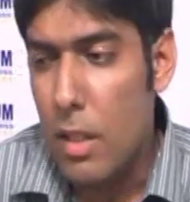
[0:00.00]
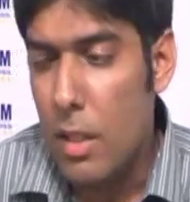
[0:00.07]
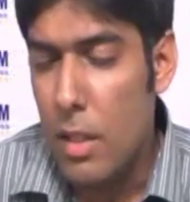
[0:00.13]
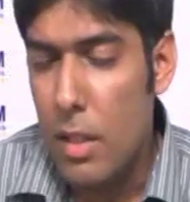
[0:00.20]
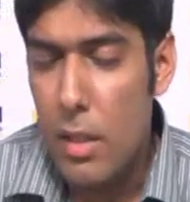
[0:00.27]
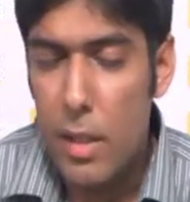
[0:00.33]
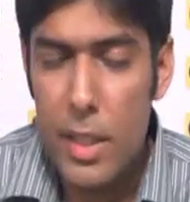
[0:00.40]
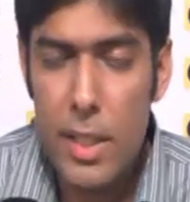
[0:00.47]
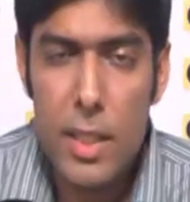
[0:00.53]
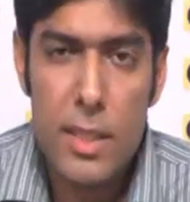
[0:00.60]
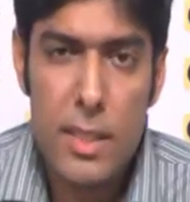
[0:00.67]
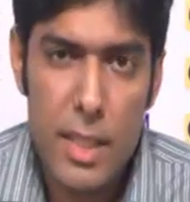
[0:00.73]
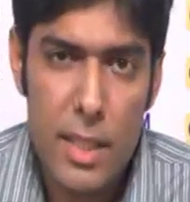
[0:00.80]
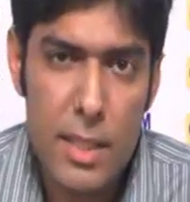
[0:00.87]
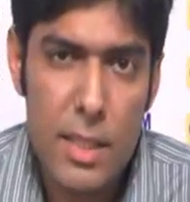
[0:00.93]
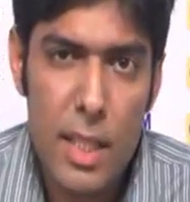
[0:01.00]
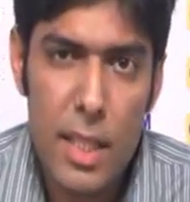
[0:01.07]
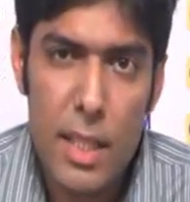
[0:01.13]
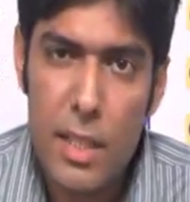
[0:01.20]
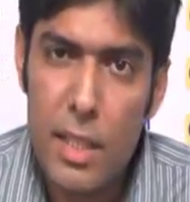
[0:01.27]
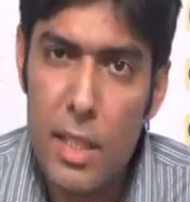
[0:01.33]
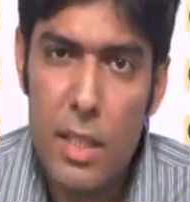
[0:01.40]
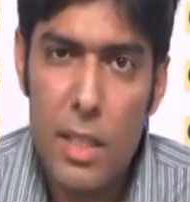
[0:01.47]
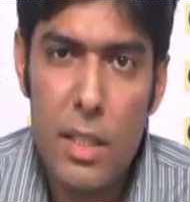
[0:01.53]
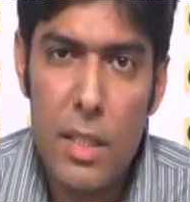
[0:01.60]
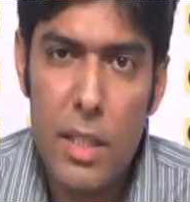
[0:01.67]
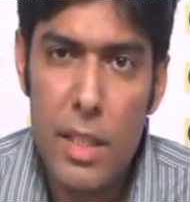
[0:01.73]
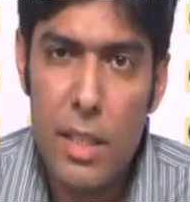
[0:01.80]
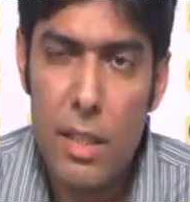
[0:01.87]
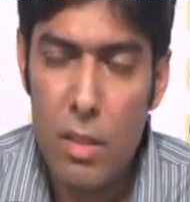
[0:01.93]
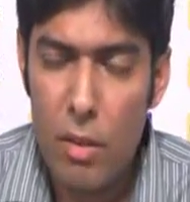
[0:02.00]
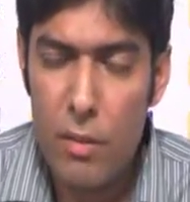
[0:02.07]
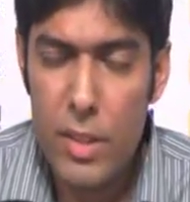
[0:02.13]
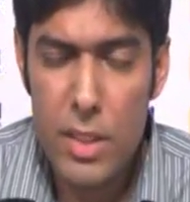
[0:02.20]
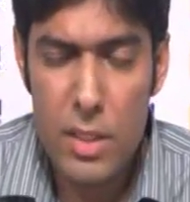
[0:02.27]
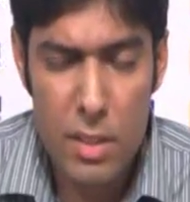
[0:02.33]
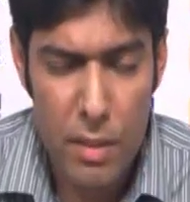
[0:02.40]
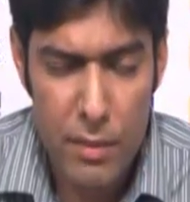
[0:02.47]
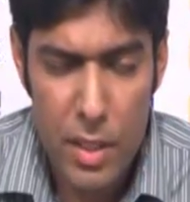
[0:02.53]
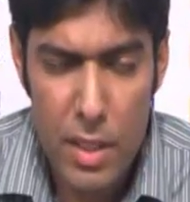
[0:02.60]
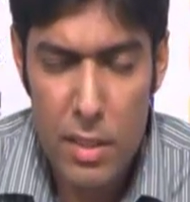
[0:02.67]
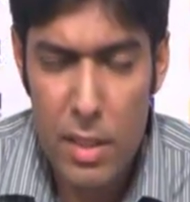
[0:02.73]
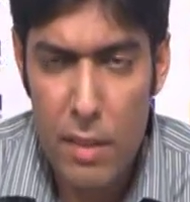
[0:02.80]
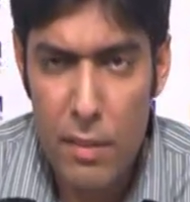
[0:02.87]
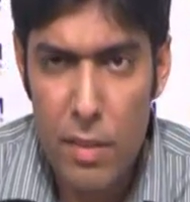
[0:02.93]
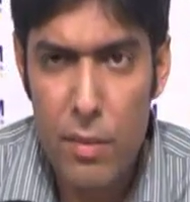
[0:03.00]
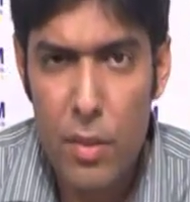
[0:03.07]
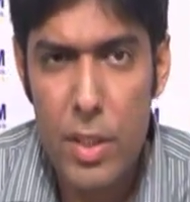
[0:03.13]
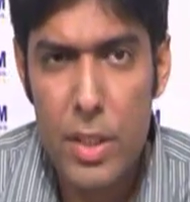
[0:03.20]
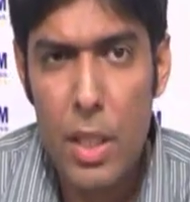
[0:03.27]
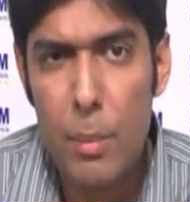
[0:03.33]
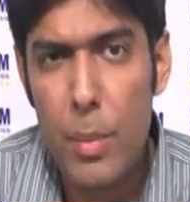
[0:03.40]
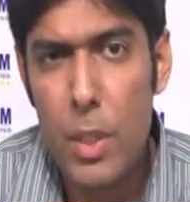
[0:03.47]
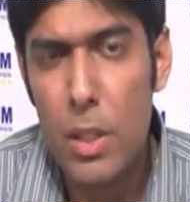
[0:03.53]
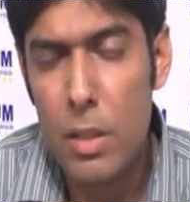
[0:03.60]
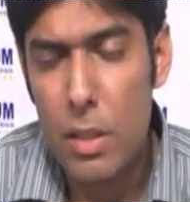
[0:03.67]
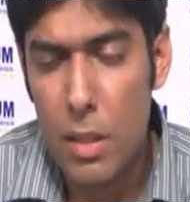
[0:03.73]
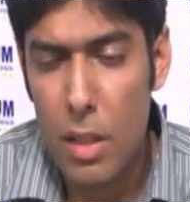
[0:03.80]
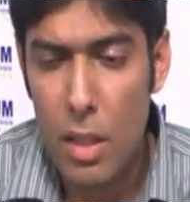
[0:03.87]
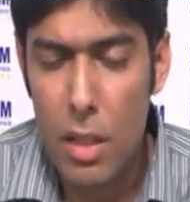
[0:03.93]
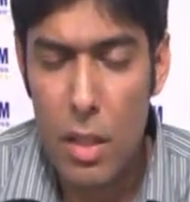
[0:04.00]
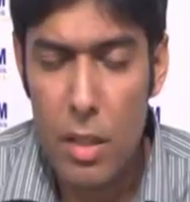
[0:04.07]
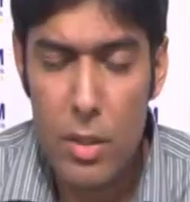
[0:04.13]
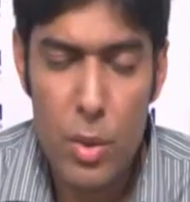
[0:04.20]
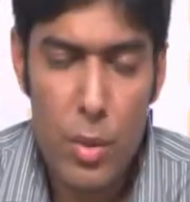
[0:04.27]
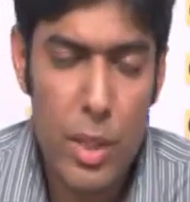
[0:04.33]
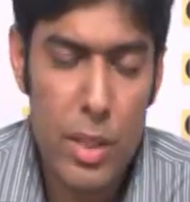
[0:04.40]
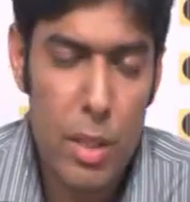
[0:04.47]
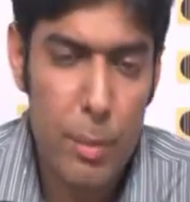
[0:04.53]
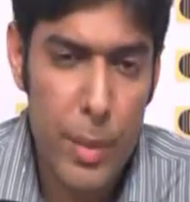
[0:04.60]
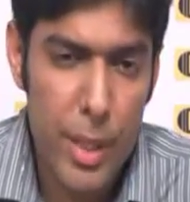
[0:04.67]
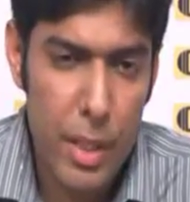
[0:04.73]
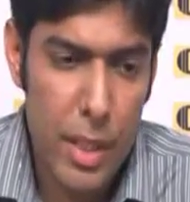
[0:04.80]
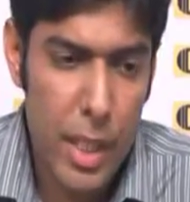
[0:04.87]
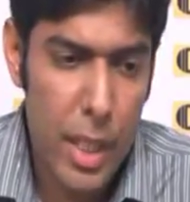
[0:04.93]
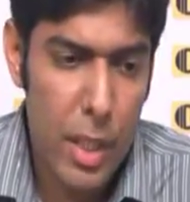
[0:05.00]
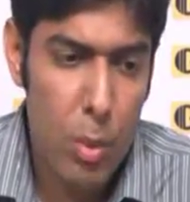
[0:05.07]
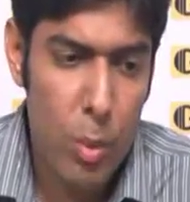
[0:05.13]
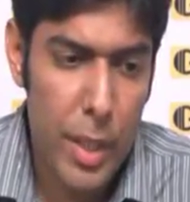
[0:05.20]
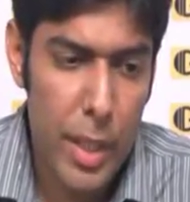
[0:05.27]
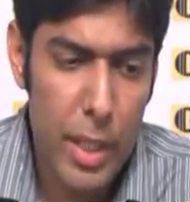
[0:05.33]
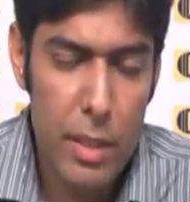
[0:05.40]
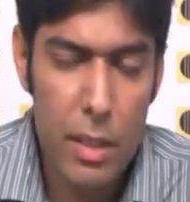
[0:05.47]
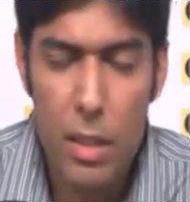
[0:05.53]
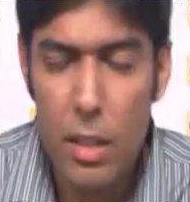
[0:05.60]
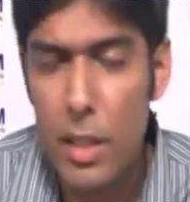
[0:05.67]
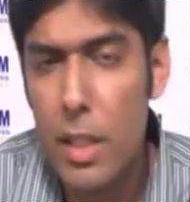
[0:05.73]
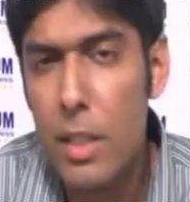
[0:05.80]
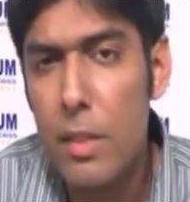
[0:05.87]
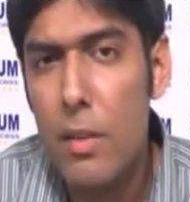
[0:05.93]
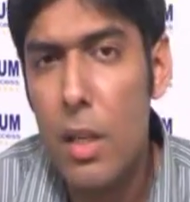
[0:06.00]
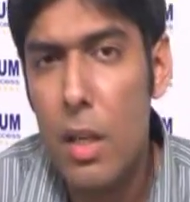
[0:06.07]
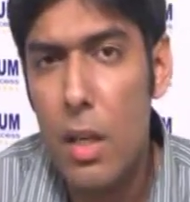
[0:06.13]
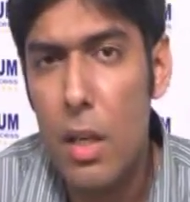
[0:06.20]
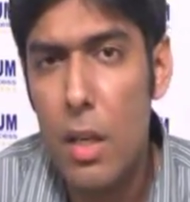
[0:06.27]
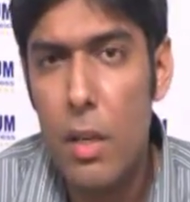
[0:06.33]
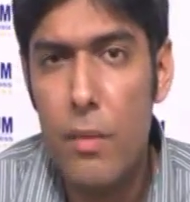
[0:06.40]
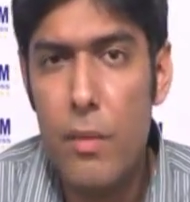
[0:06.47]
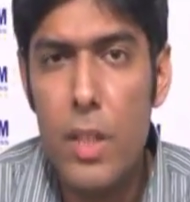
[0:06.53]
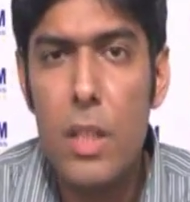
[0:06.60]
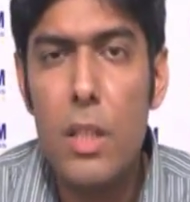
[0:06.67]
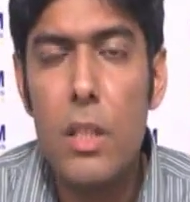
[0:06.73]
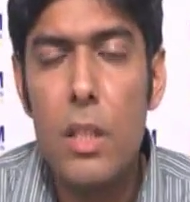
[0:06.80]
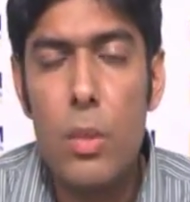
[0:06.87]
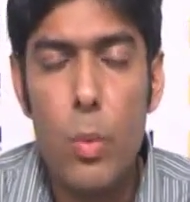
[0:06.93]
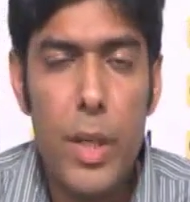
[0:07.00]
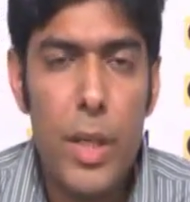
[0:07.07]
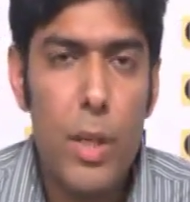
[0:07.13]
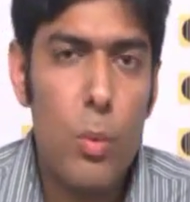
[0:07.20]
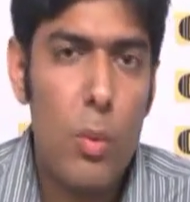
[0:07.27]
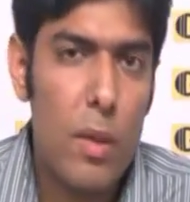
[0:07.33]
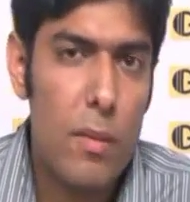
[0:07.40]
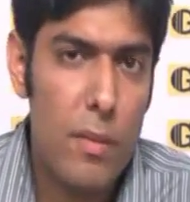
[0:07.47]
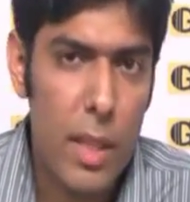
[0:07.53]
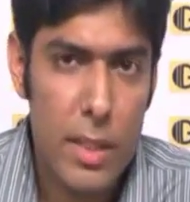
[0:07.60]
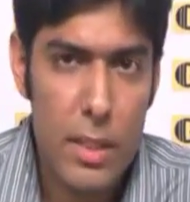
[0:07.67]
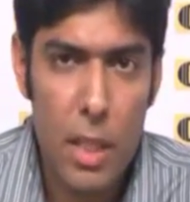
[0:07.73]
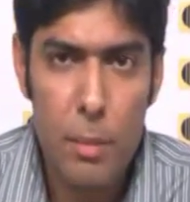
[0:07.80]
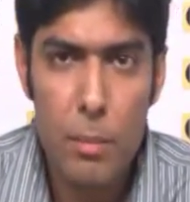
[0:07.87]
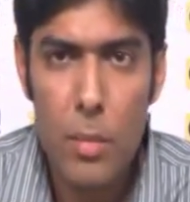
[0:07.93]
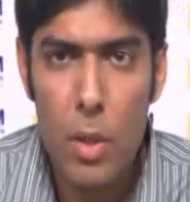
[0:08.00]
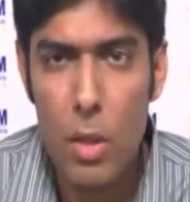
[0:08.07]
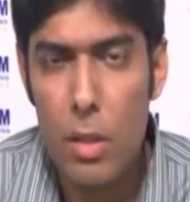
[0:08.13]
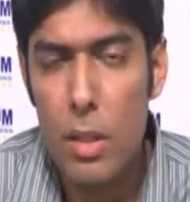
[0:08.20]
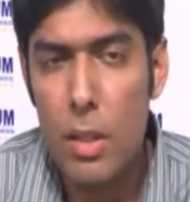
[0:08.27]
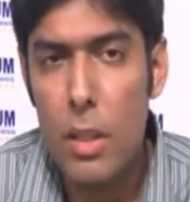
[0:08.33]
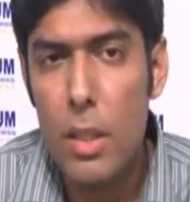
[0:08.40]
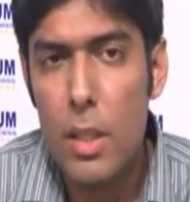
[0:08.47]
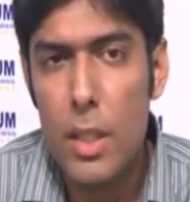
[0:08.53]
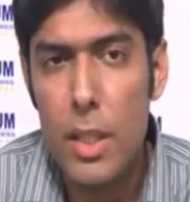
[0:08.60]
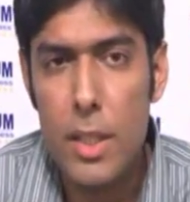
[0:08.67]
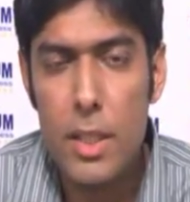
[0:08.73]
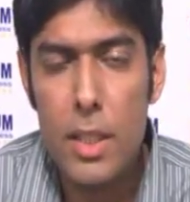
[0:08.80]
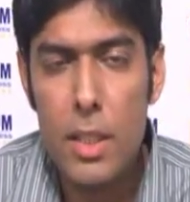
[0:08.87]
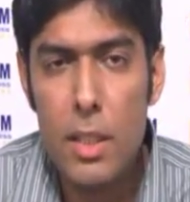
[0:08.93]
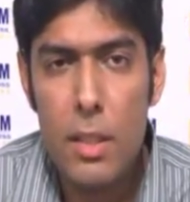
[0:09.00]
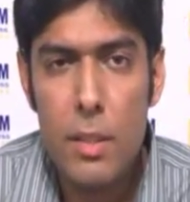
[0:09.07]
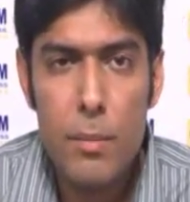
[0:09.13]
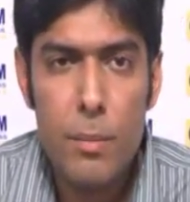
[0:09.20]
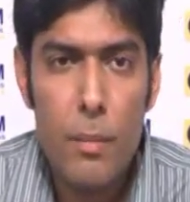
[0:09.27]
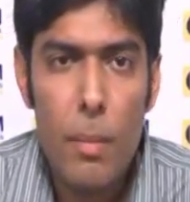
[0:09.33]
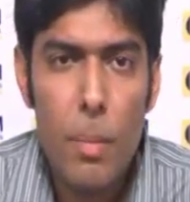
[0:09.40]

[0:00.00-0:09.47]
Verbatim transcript: uh, in the sense that uh, of its toughness ever for example uh, you can compare gate 2013 uh, with the 2012 exam EC